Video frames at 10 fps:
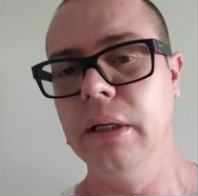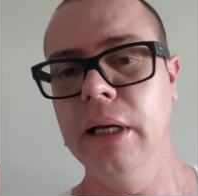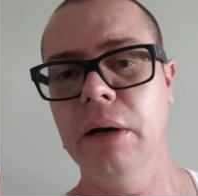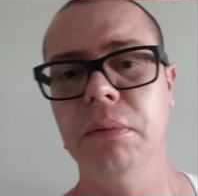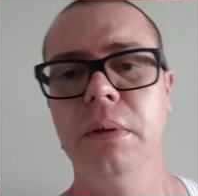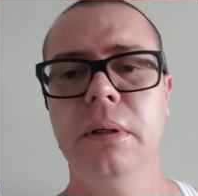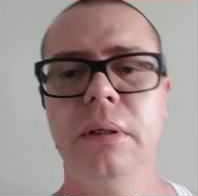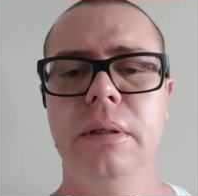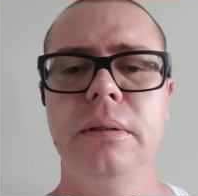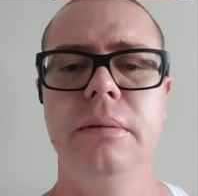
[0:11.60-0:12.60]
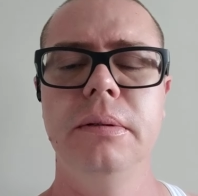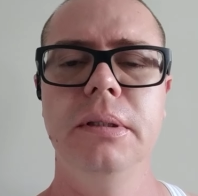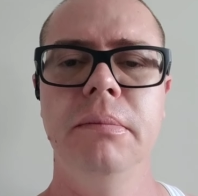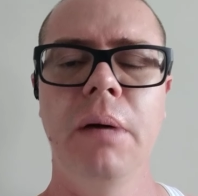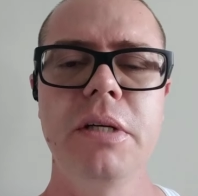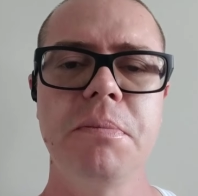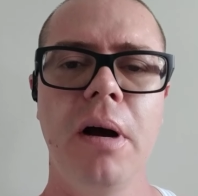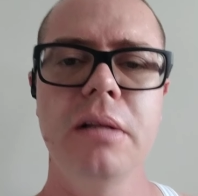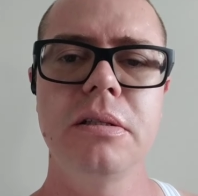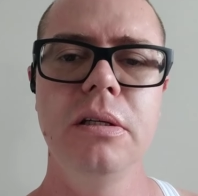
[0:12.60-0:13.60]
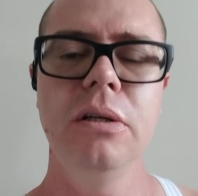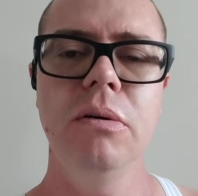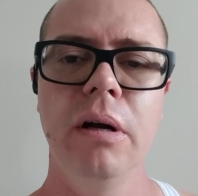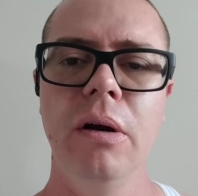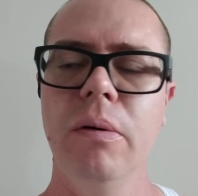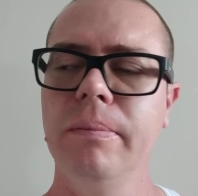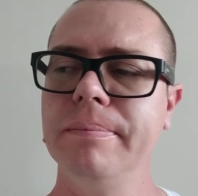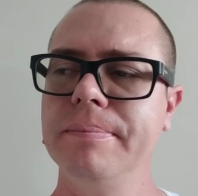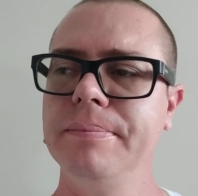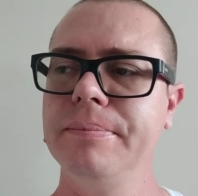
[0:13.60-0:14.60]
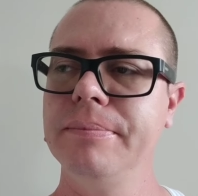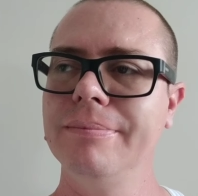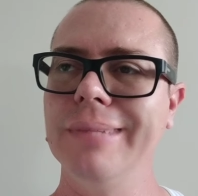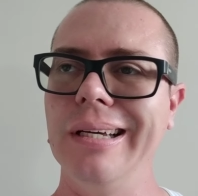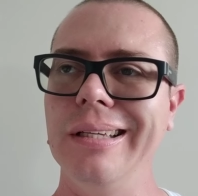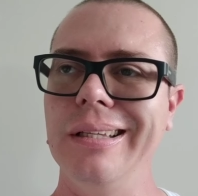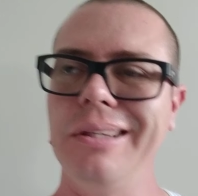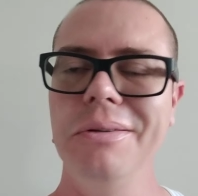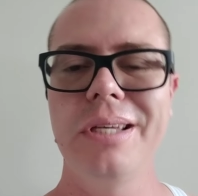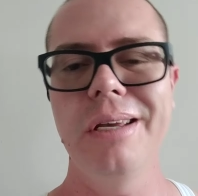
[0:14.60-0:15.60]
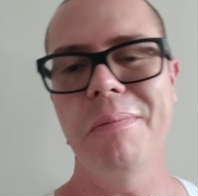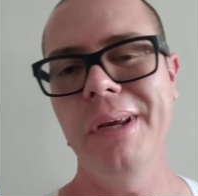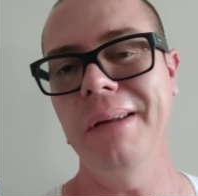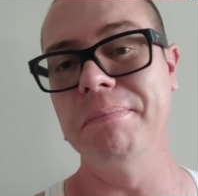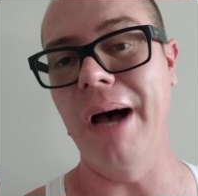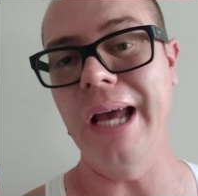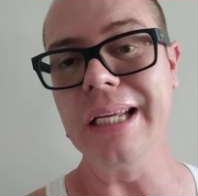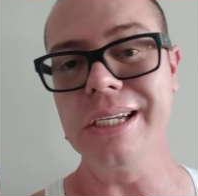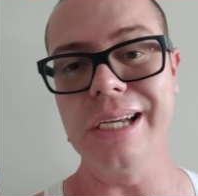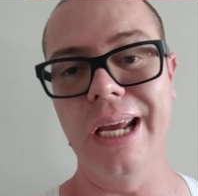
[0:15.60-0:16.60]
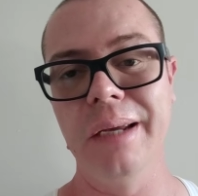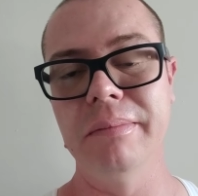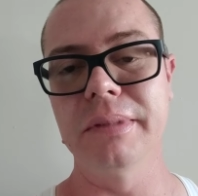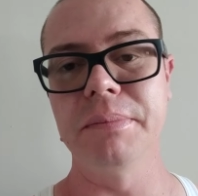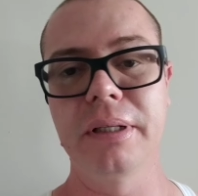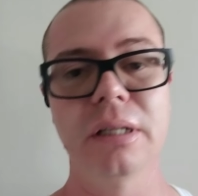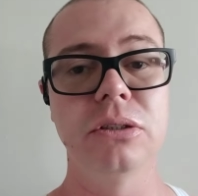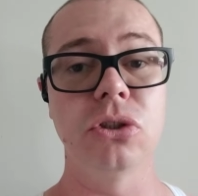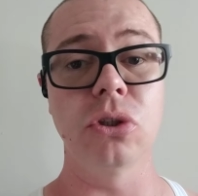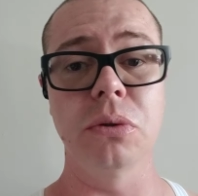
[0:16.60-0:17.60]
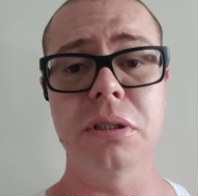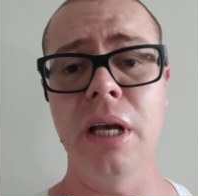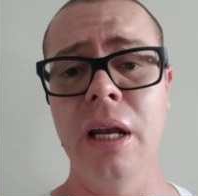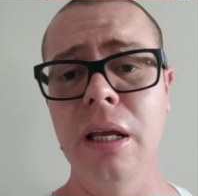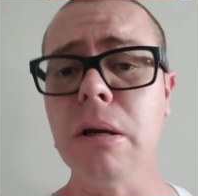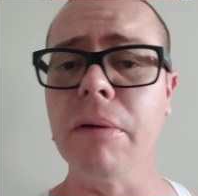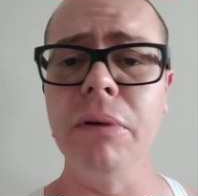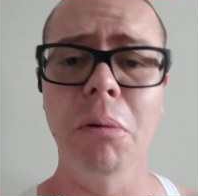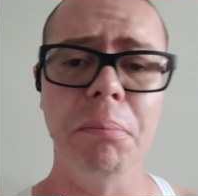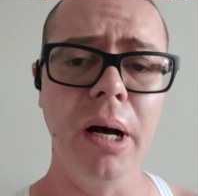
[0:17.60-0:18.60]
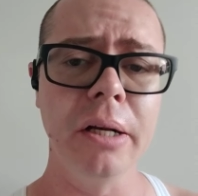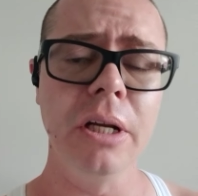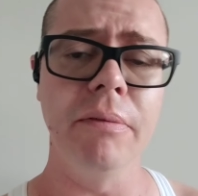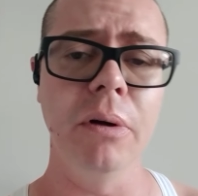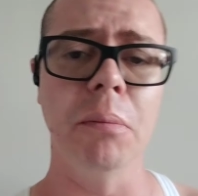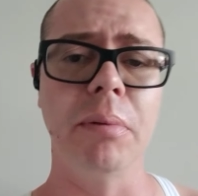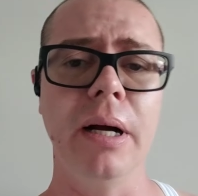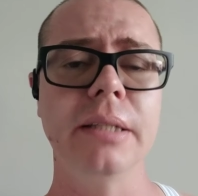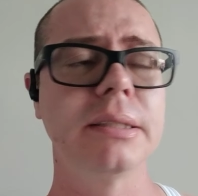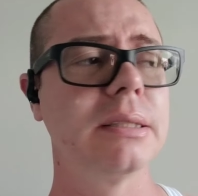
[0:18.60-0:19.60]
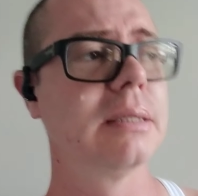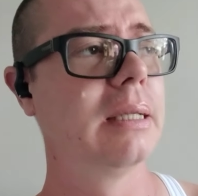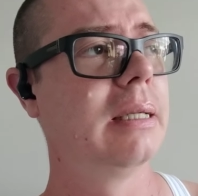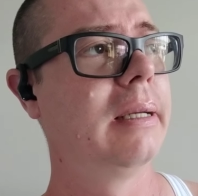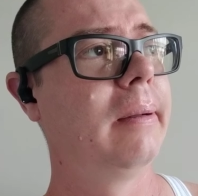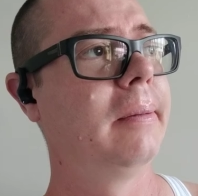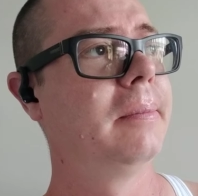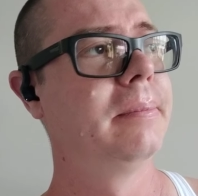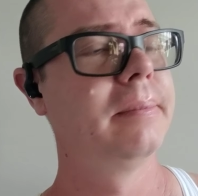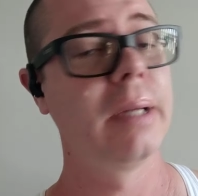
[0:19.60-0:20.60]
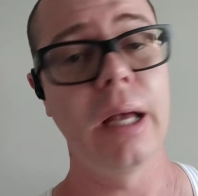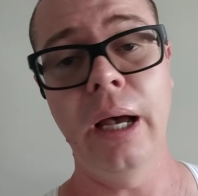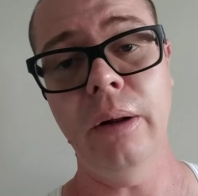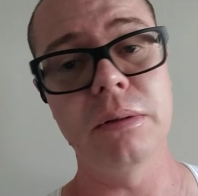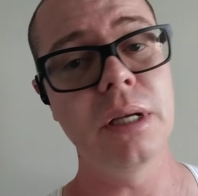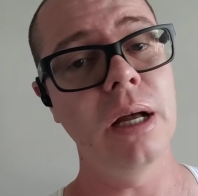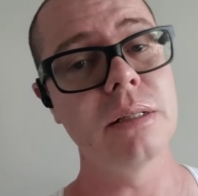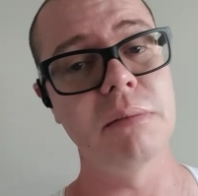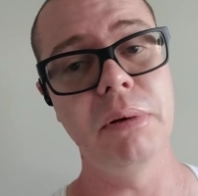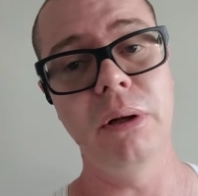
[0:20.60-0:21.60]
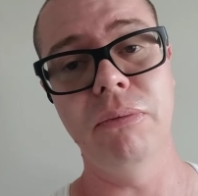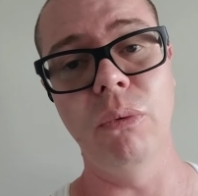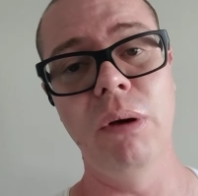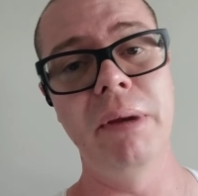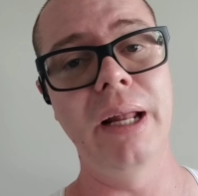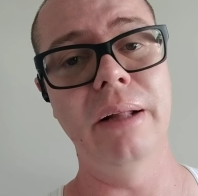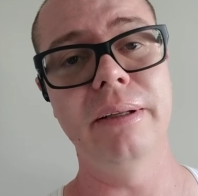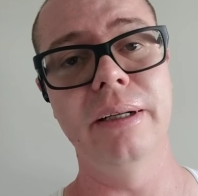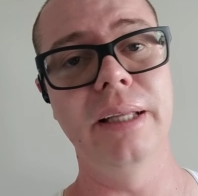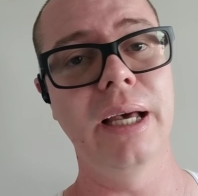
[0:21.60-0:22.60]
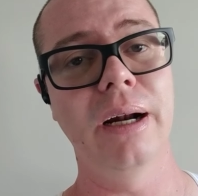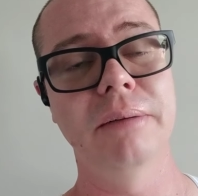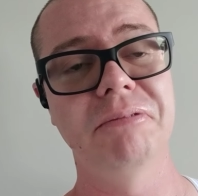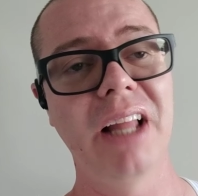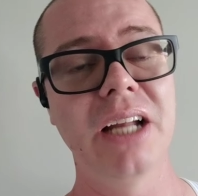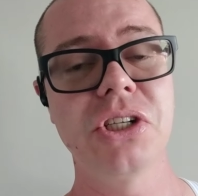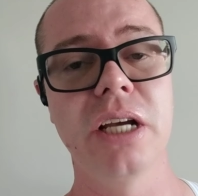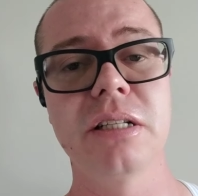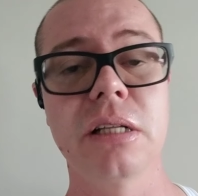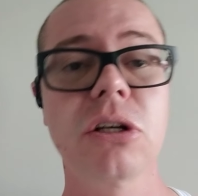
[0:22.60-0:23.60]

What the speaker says: Now, my response to you, I know you say you're being body shamed because you're so skinny, you have no butt, you have no breasts. I know tons of beautiful women out there that are flat chested.